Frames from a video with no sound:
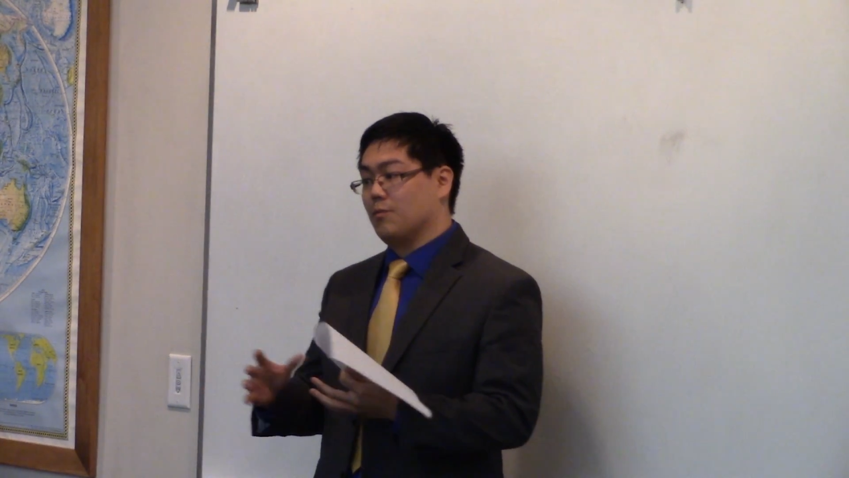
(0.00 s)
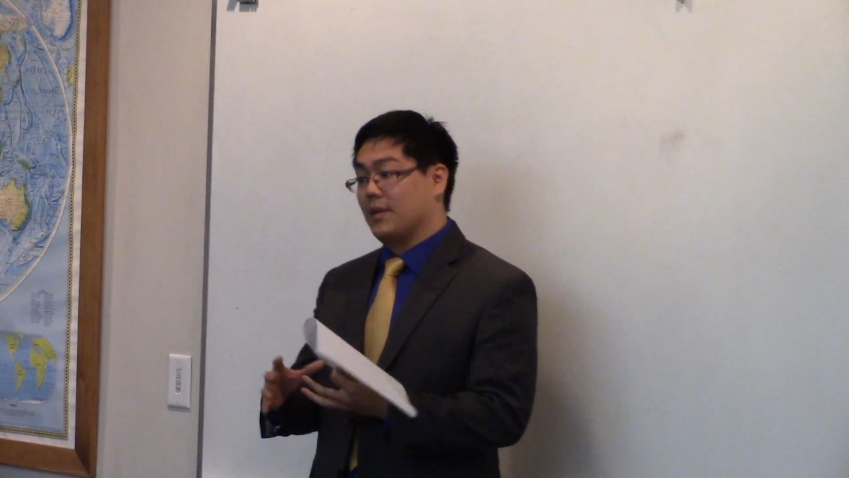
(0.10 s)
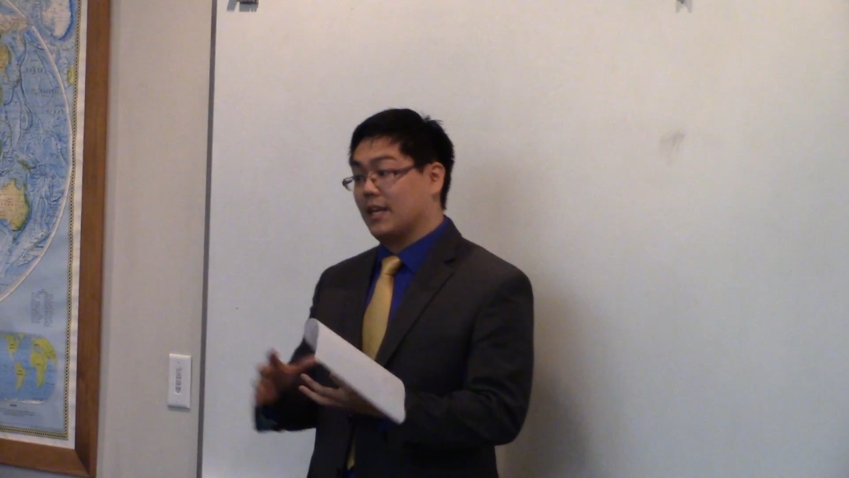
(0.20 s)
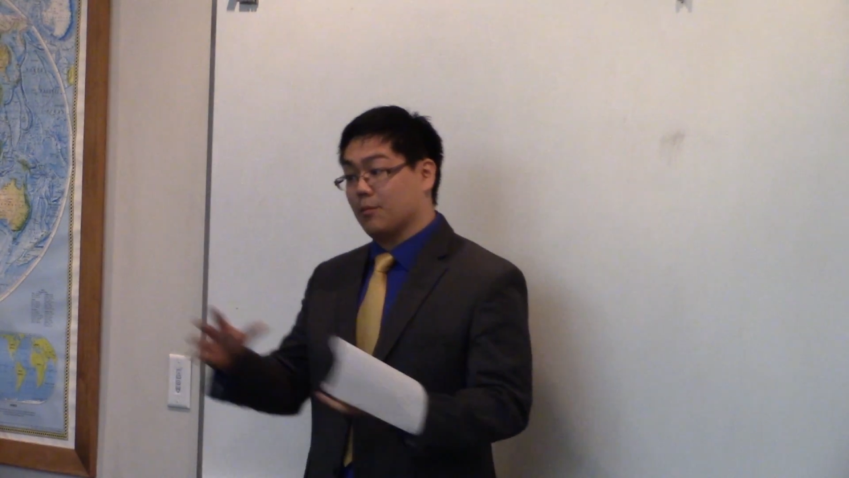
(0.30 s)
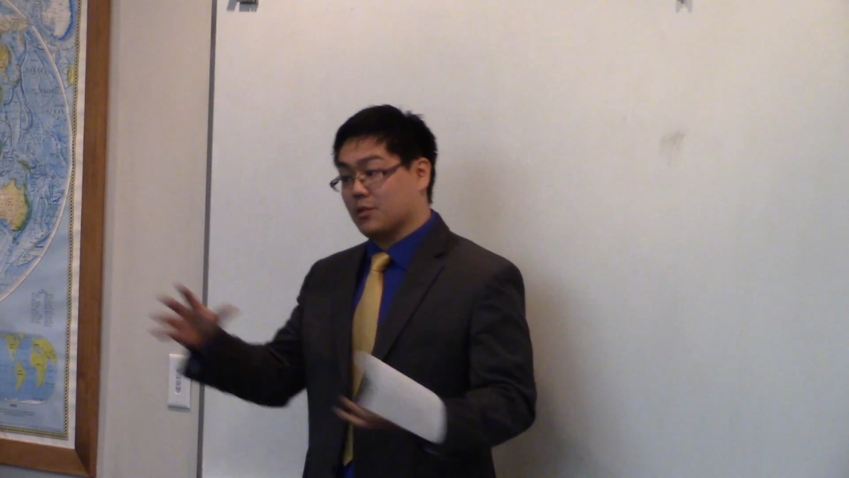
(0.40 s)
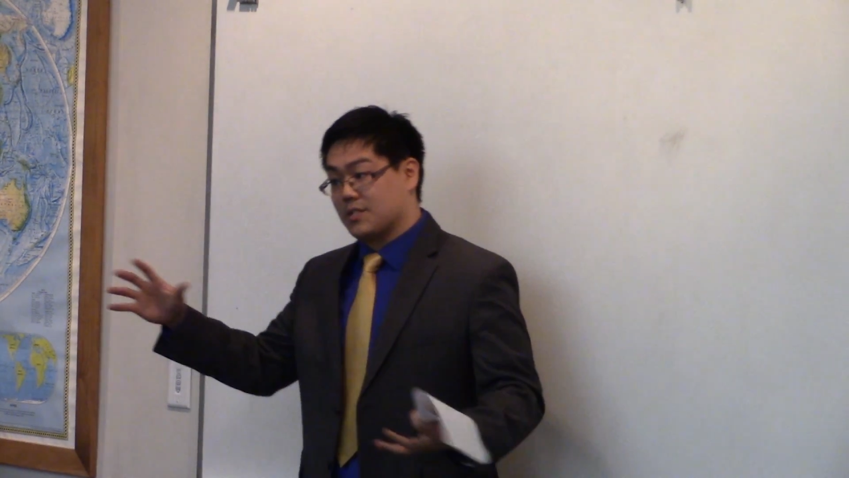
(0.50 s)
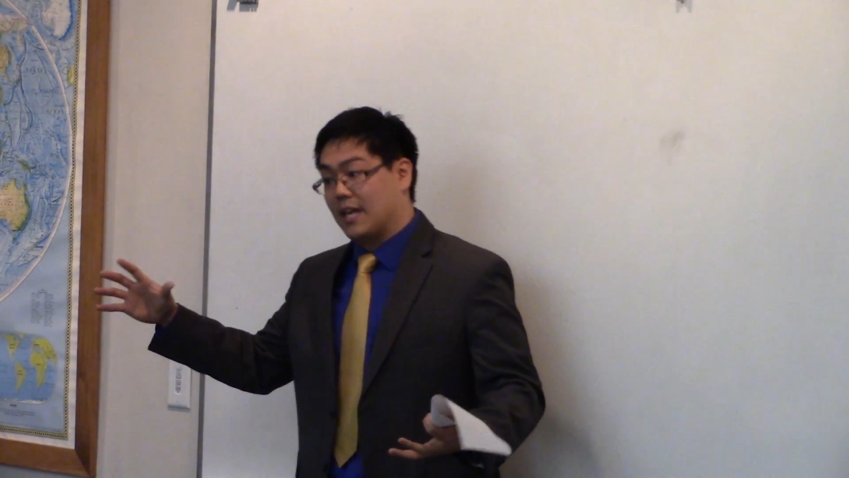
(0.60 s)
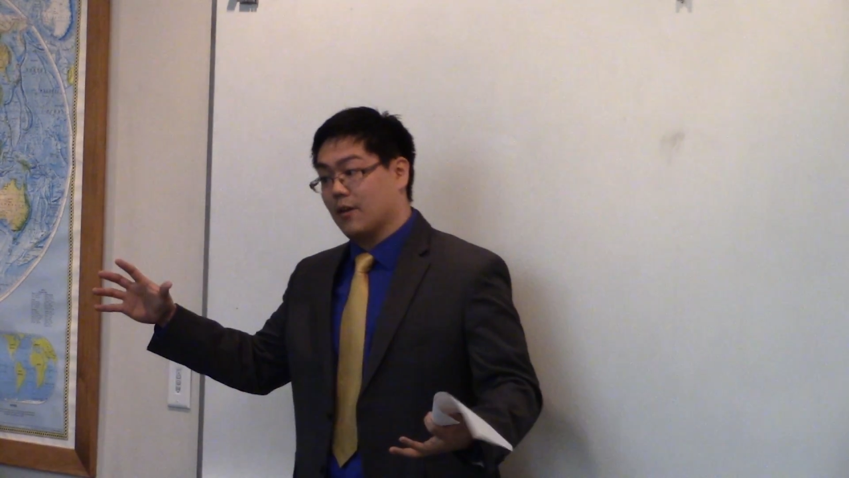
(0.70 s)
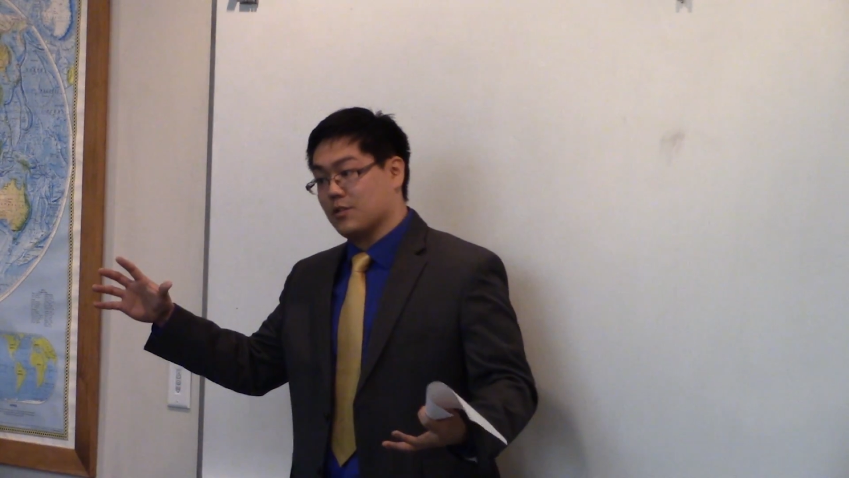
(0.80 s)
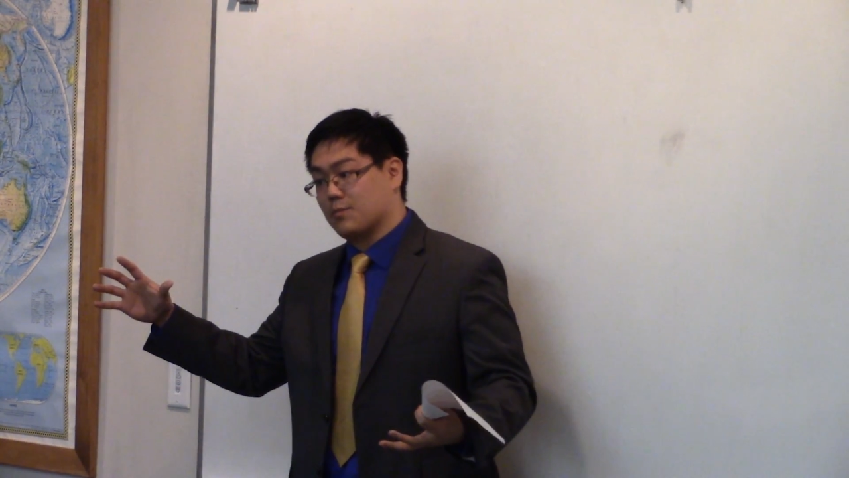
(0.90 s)
being able to
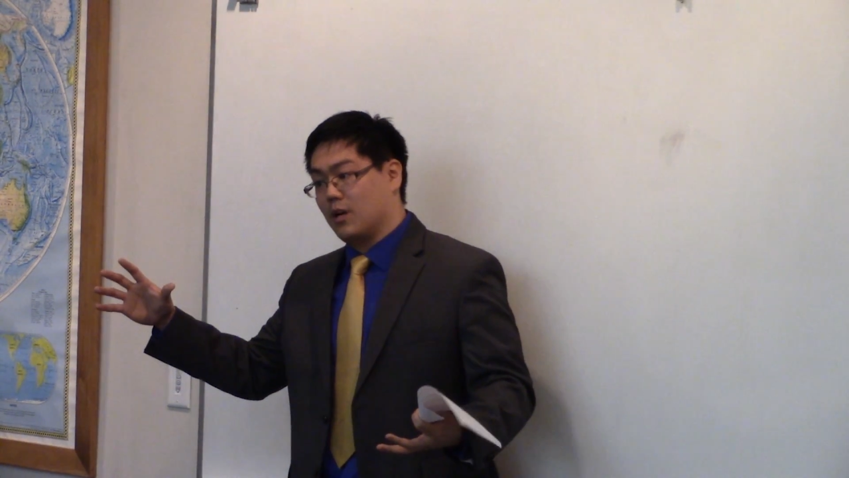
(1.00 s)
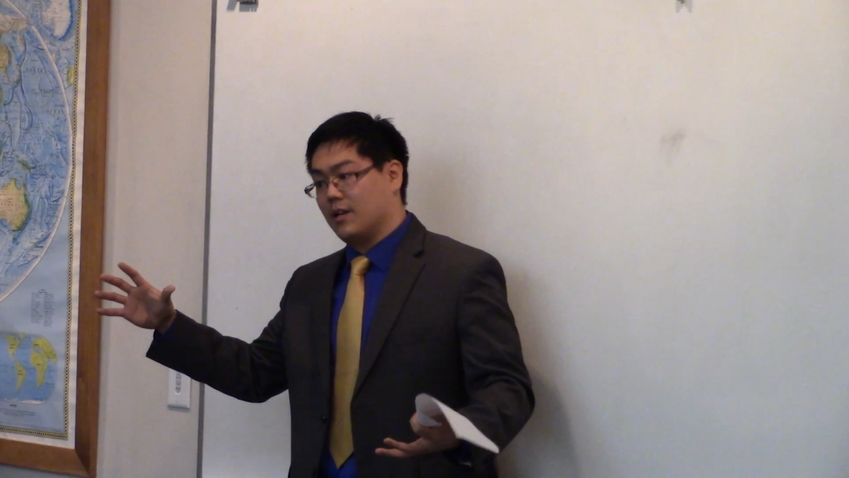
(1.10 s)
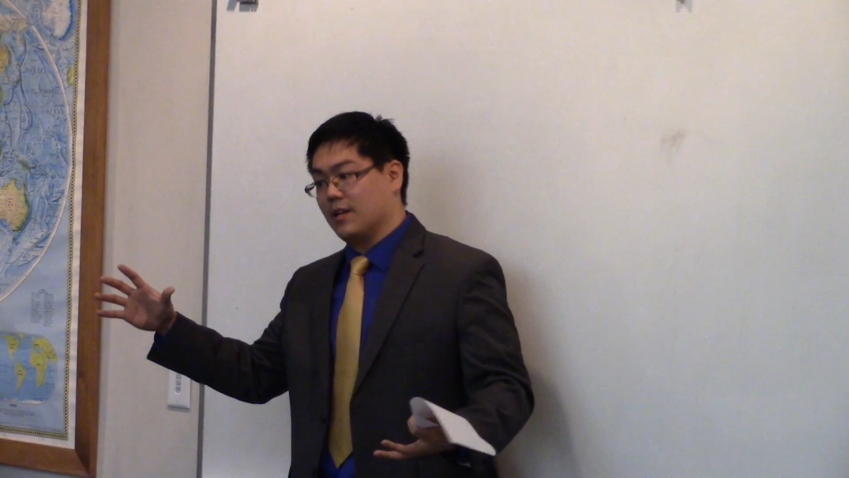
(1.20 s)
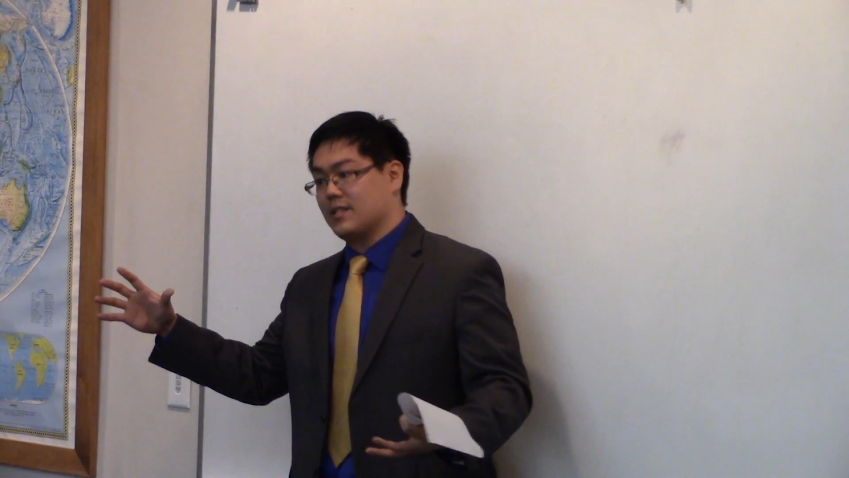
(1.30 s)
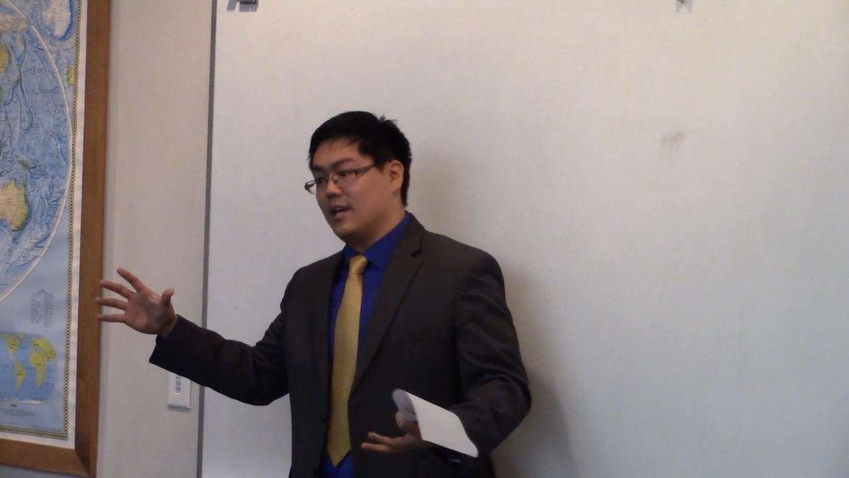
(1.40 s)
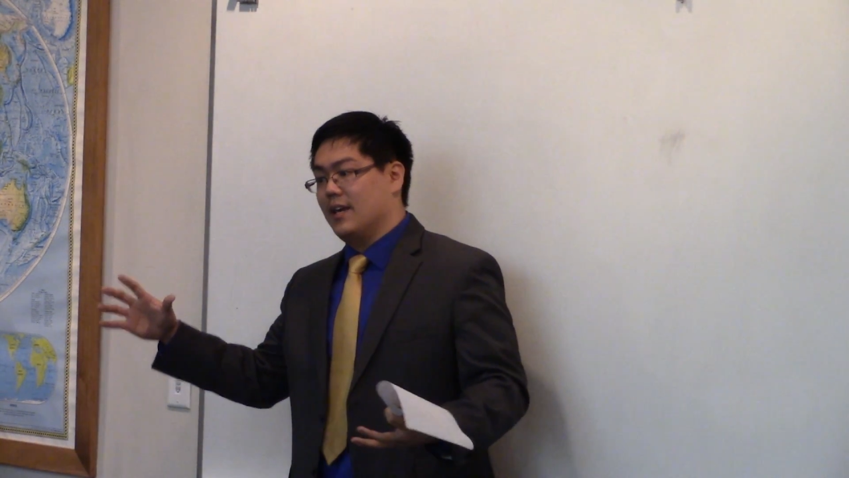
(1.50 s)
scale this product